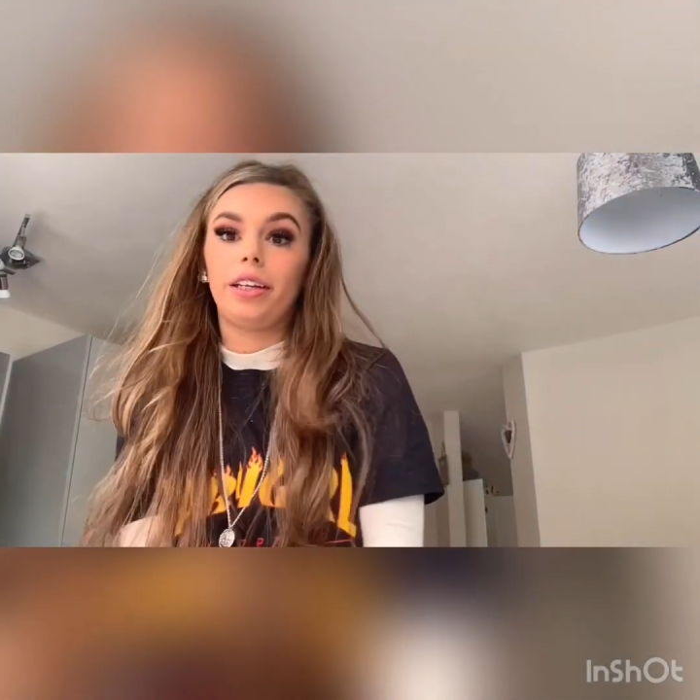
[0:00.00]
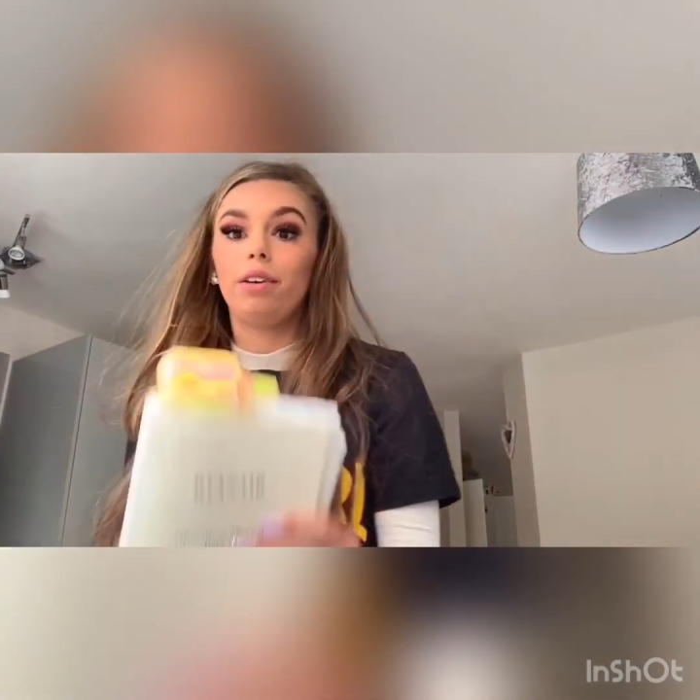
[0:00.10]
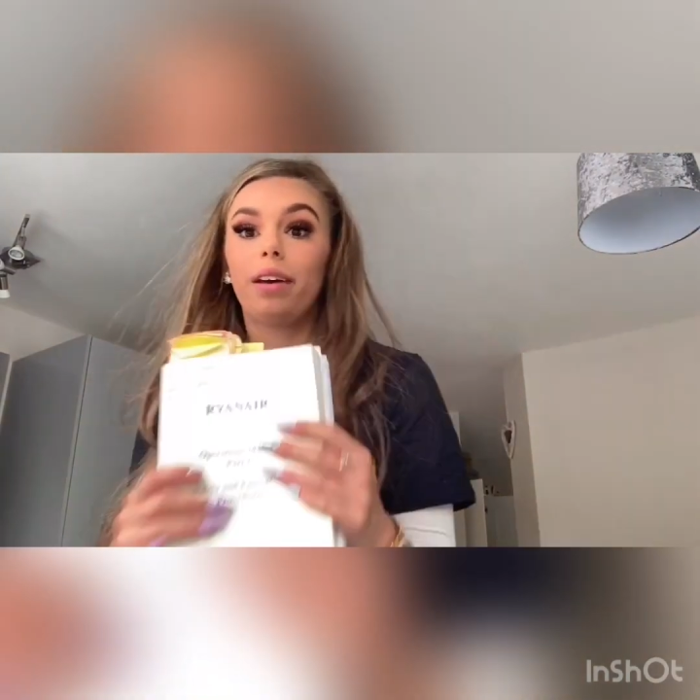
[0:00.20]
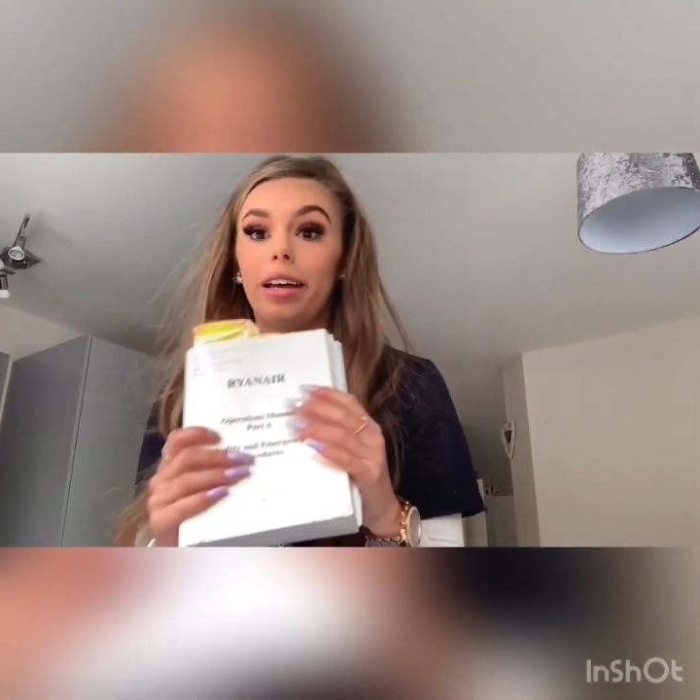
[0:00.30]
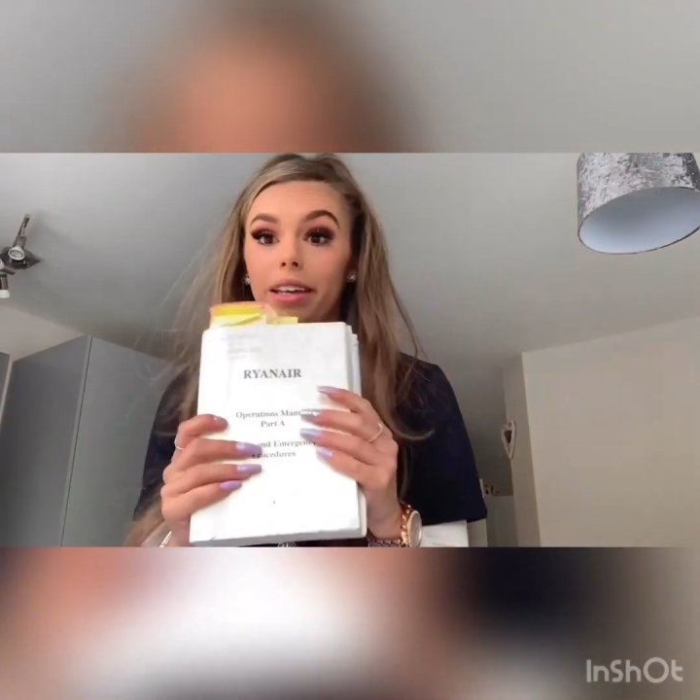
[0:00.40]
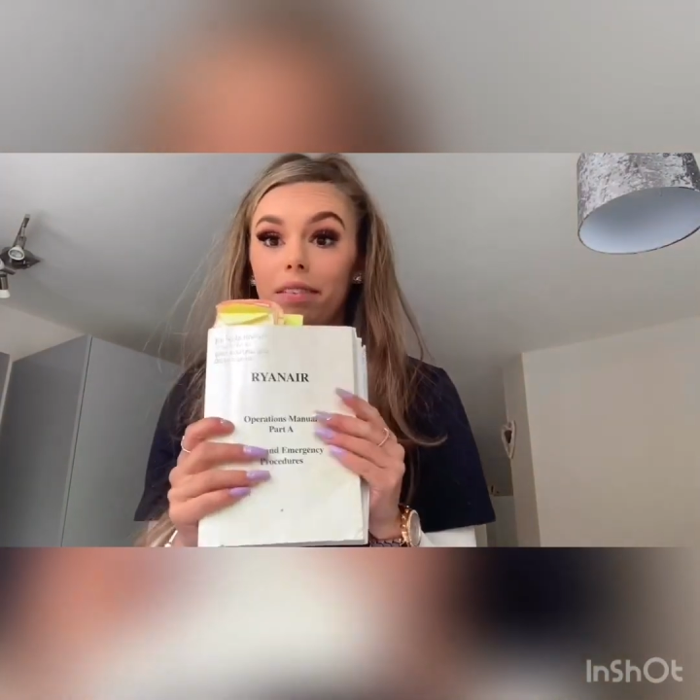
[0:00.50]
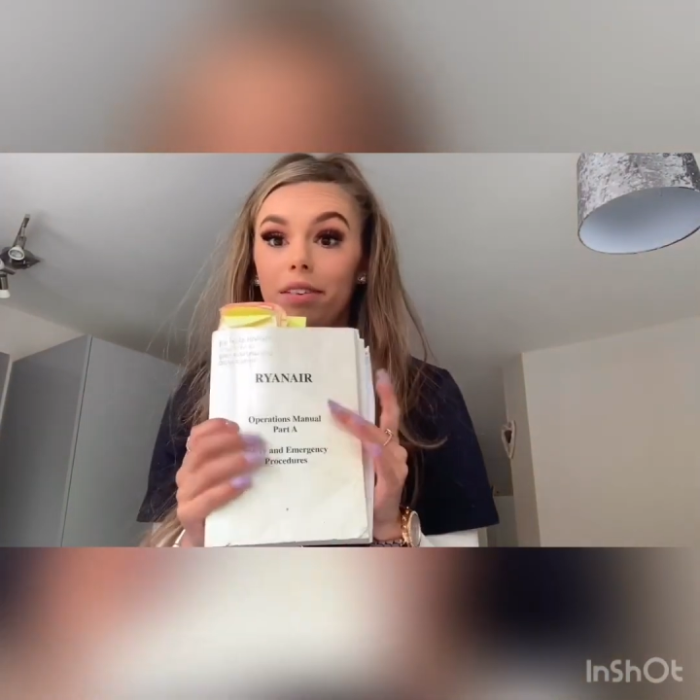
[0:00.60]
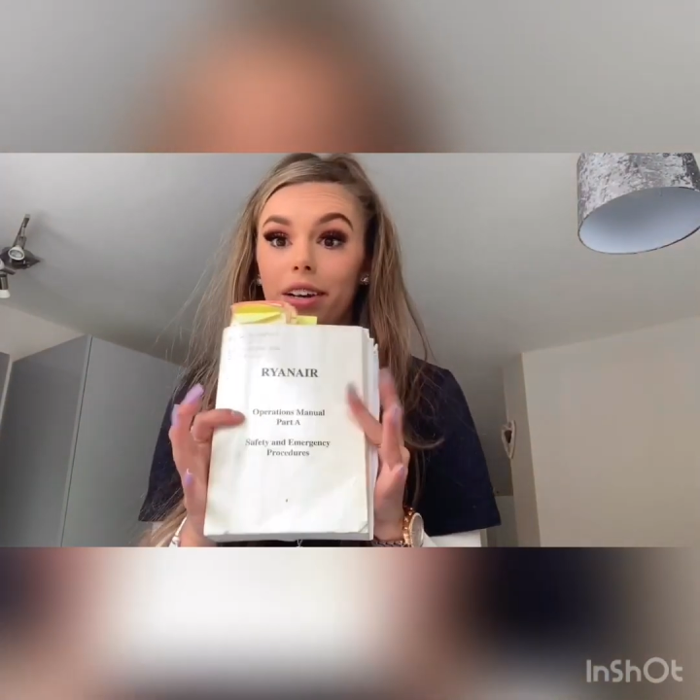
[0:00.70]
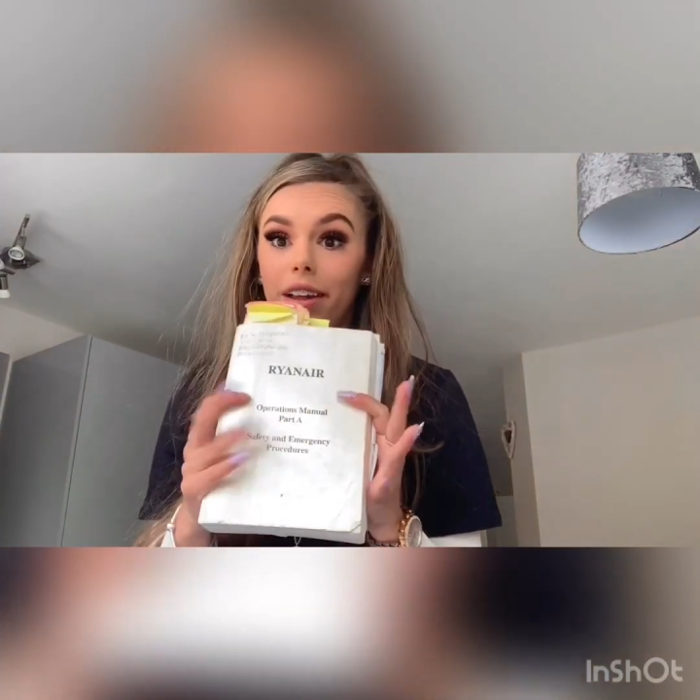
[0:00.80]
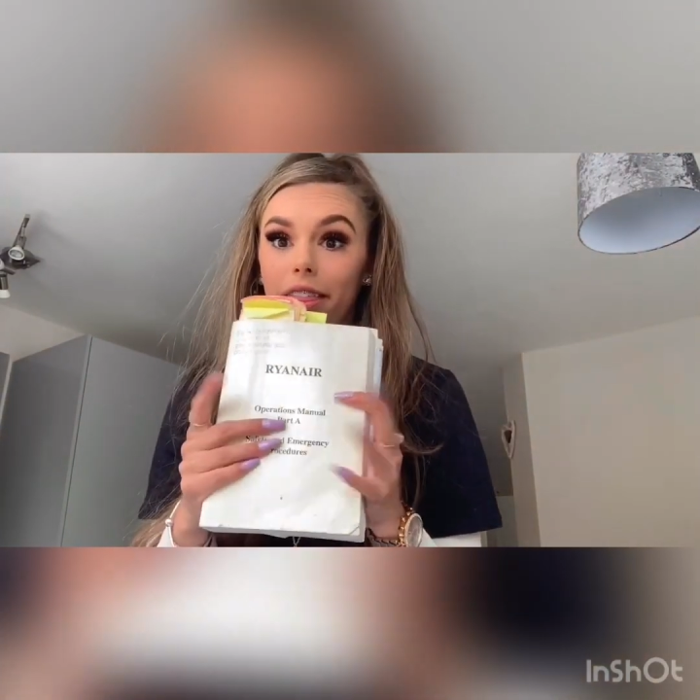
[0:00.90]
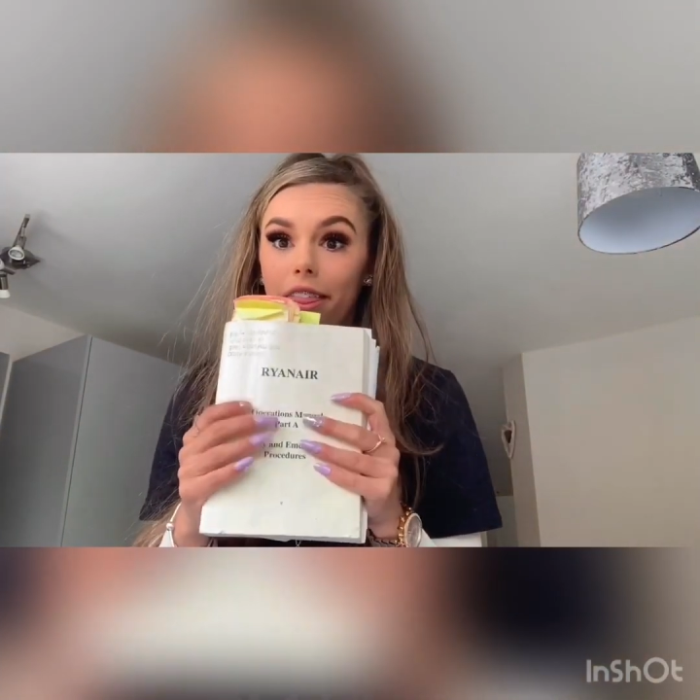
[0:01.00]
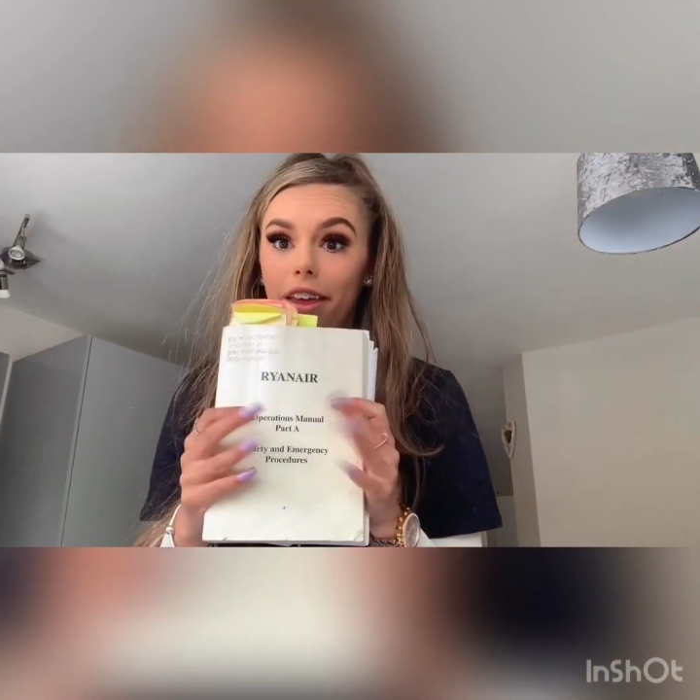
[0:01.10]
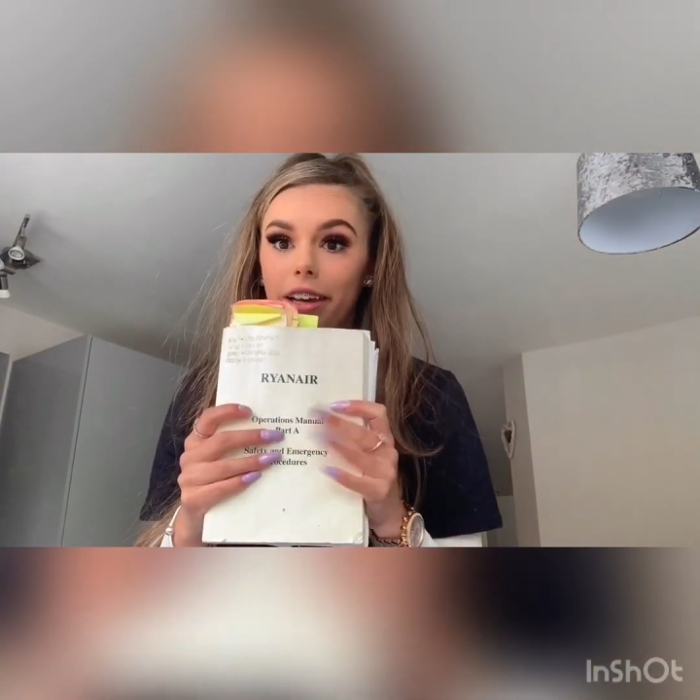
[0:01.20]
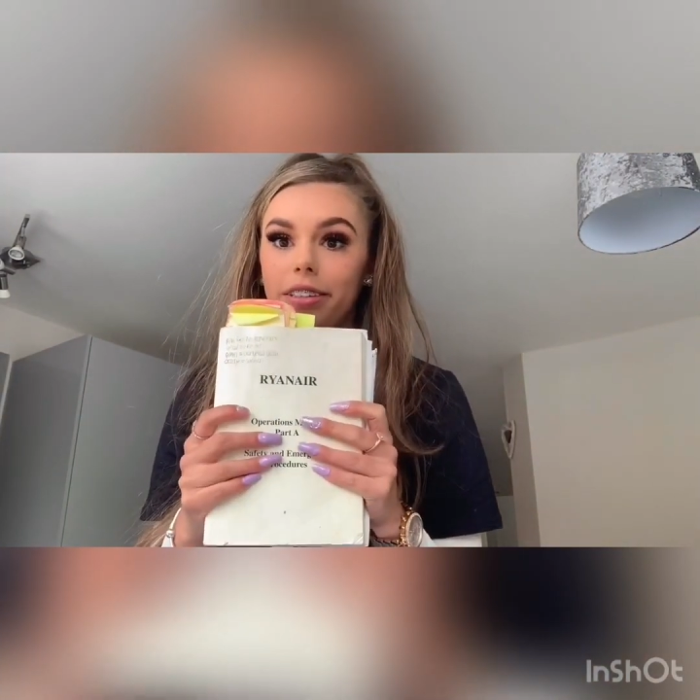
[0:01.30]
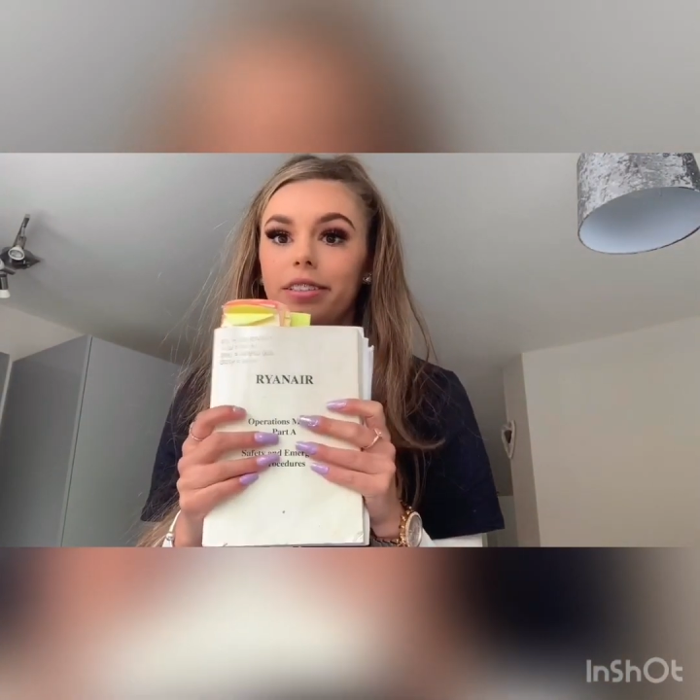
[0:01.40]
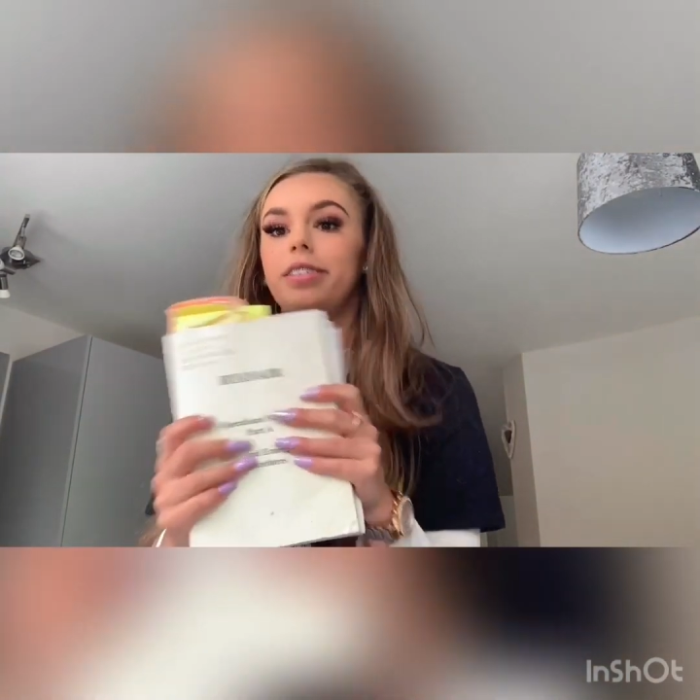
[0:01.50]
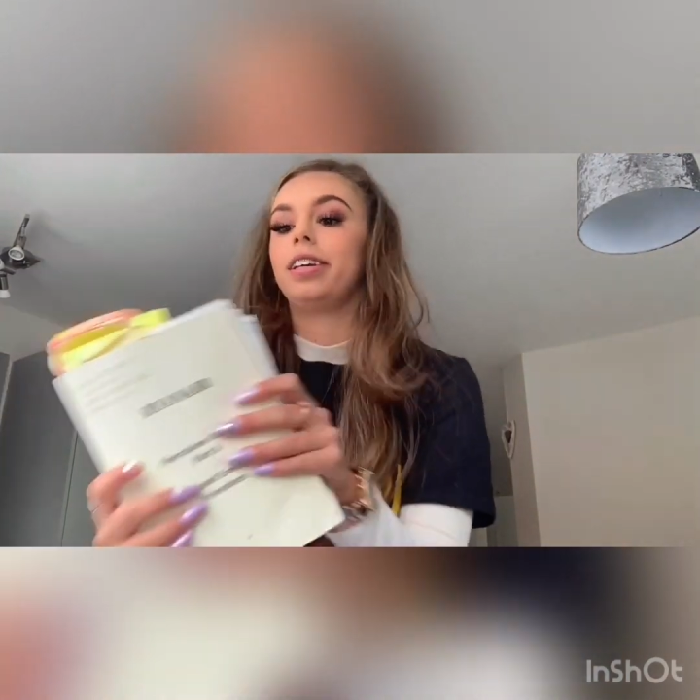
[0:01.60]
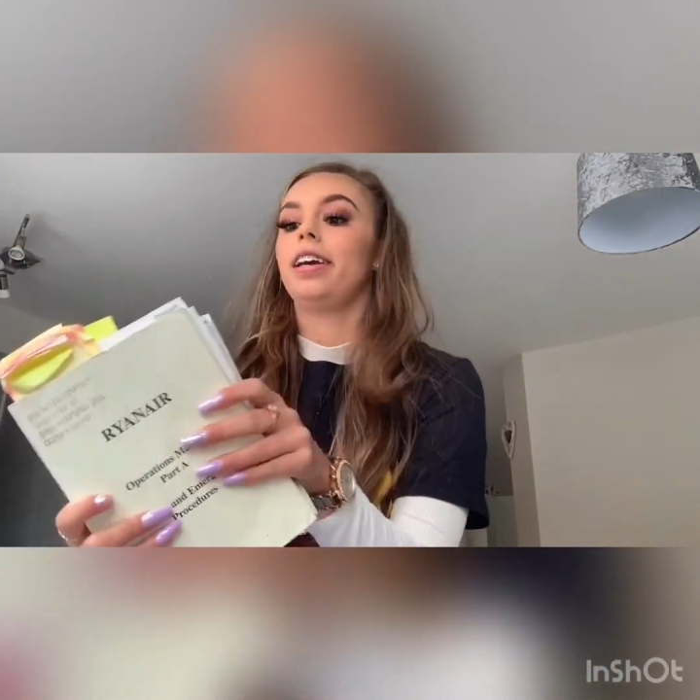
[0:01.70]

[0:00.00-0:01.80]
you get given this.